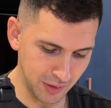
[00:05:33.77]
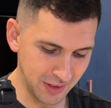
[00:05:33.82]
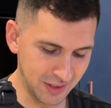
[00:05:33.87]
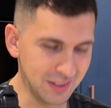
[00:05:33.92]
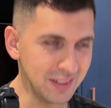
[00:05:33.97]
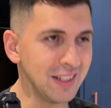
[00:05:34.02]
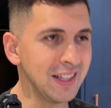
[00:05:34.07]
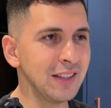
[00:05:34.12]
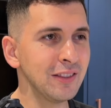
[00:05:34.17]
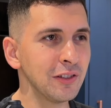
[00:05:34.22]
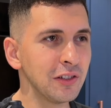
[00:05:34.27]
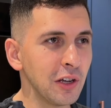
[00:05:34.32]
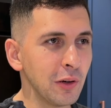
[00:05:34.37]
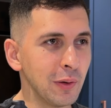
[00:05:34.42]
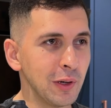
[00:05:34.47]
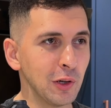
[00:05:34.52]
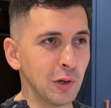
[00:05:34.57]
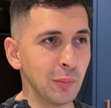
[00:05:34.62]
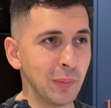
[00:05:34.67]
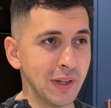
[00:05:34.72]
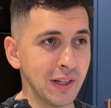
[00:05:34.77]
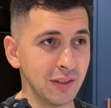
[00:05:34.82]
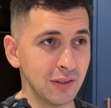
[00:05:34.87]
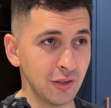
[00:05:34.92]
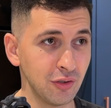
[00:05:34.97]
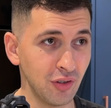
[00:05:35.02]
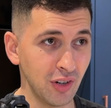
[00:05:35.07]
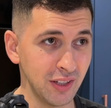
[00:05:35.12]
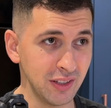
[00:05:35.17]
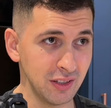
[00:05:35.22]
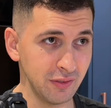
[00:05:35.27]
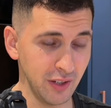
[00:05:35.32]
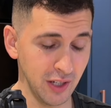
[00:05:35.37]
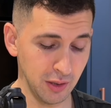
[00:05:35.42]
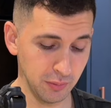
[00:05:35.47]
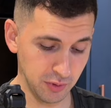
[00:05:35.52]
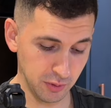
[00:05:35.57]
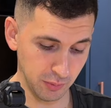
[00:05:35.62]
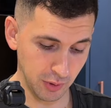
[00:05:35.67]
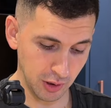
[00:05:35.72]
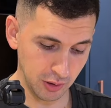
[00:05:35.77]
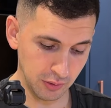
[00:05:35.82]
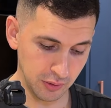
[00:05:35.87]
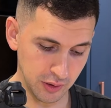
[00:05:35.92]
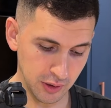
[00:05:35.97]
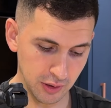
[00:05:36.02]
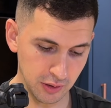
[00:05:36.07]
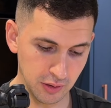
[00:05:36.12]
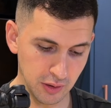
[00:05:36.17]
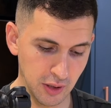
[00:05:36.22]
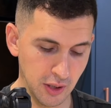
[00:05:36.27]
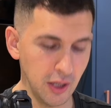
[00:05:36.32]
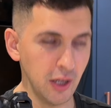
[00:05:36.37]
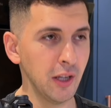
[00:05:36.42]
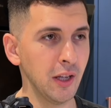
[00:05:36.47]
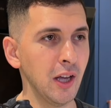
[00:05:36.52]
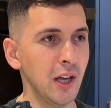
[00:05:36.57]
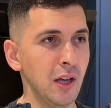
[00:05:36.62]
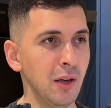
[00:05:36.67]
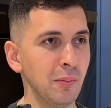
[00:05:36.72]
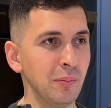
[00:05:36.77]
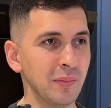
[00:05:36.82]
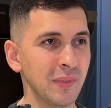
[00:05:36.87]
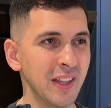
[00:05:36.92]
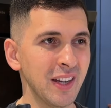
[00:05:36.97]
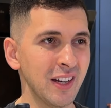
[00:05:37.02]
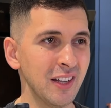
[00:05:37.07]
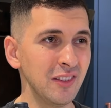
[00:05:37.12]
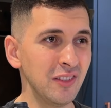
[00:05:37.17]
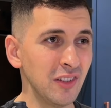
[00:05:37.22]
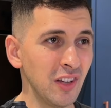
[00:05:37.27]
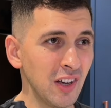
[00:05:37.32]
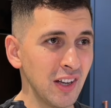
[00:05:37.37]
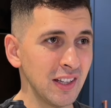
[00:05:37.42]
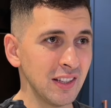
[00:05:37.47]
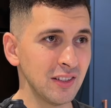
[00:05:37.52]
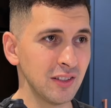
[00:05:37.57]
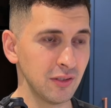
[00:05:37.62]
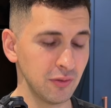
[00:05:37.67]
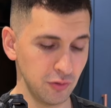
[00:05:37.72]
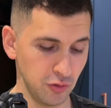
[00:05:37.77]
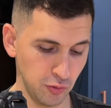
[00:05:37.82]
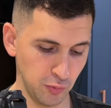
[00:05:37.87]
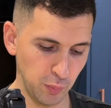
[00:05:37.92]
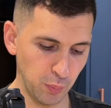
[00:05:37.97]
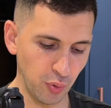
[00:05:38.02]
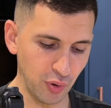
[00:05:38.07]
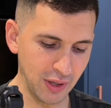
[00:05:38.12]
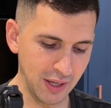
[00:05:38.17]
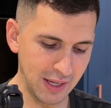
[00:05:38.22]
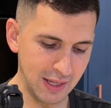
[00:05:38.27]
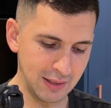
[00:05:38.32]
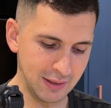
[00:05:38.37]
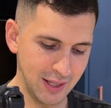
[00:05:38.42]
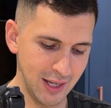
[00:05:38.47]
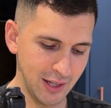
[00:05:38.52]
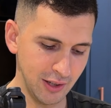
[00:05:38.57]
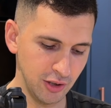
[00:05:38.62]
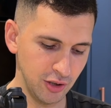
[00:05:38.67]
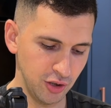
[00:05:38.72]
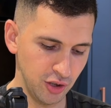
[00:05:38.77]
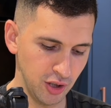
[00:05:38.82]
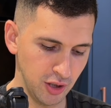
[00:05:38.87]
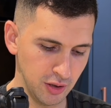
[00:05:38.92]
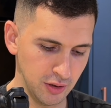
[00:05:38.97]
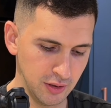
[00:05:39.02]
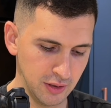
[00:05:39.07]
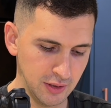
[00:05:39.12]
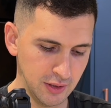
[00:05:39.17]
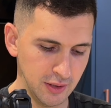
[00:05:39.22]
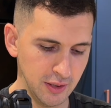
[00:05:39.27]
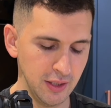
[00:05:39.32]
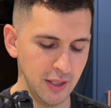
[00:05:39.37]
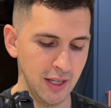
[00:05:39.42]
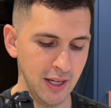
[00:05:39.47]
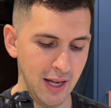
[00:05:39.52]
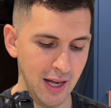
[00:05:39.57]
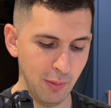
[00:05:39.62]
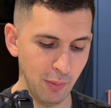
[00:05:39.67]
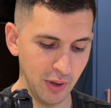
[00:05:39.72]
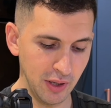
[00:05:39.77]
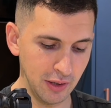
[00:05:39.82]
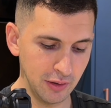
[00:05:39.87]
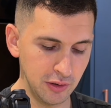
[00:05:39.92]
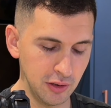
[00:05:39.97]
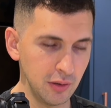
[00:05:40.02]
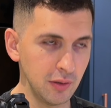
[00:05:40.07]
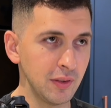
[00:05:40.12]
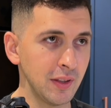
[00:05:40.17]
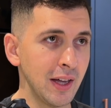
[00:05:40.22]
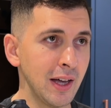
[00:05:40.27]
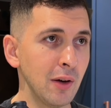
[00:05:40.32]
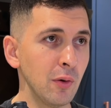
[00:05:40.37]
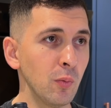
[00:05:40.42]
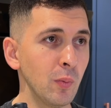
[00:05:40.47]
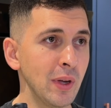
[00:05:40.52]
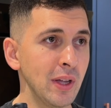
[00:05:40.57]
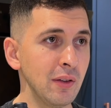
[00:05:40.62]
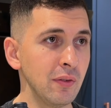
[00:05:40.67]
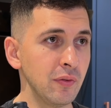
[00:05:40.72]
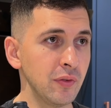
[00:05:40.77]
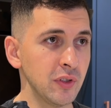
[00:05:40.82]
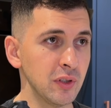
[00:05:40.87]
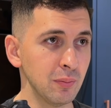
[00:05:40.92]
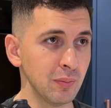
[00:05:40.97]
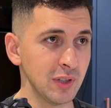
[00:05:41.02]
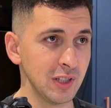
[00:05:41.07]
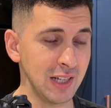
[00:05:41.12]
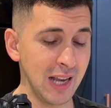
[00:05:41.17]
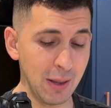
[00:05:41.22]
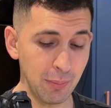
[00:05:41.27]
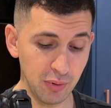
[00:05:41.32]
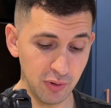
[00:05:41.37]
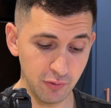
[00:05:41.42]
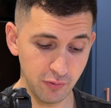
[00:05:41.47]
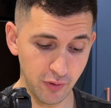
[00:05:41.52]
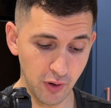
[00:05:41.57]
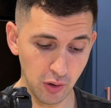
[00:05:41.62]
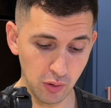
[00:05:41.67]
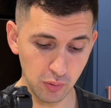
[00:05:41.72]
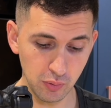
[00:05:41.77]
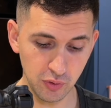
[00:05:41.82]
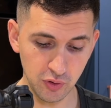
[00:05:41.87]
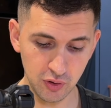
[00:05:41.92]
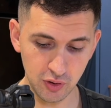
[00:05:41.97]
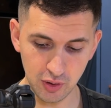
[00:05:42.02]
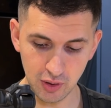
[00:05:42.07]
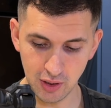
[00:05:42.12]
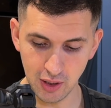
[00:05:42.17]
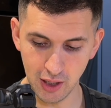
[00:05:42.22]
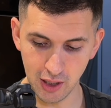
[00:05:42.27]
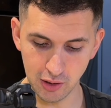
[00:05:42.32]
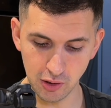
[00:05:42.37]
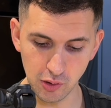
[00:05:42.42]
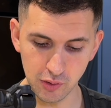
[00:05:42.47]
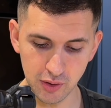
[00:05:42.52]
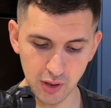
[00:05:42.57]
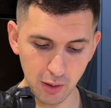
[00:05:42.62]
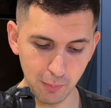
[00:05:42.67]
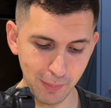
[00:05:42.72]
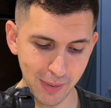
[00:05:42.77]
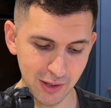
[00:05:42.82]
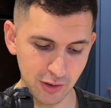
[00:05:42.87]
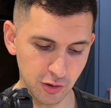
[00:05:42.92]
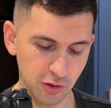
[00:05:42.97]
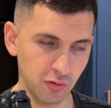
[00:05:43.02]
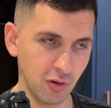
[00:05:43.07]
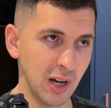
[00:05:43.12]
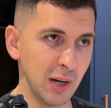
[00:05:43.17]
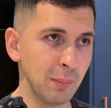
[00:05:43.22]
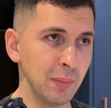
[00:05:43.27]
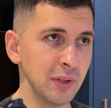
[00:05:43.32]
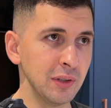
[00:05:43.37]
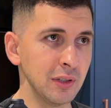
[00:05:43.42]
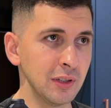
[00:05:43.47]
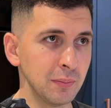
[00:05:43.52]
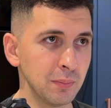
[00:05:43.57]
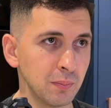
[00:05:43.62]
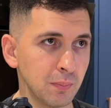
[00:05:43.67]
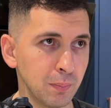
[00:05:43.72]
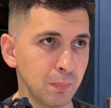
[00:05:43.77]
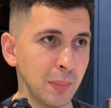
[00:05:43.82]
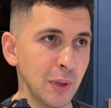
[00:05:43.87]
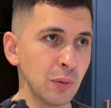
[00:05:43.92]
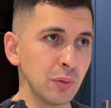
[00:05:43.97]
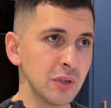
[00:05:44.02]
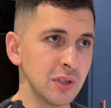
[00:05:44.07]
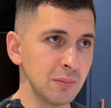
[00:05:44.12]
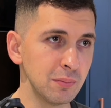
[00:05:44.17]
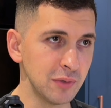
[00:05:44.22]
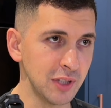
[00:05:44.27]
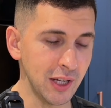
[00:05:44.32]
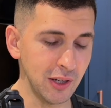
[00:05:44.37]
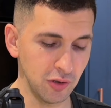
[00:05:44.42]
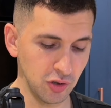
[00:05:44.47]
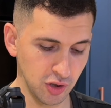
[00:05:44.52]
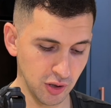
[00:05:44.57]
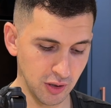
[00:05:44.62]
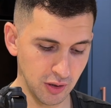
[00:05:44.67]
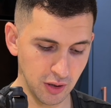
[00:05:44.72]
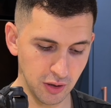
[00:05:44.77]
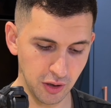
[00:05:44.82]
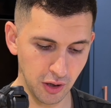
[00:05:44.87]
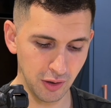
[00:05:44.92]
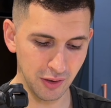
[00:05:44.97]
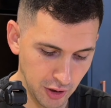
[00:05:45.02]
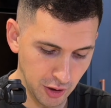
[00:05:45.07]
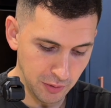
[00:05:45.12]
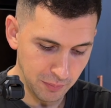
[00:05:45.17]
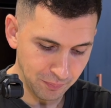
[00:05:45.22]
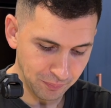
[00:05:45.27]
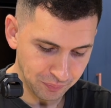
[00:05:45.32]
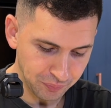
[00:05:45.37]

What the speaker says: do is knead the dough a little bit to try and develop some gluten, get it a nice springy texture. And we're going to do that with some slap and folds and using our bench scraper to build some tension in the dough. So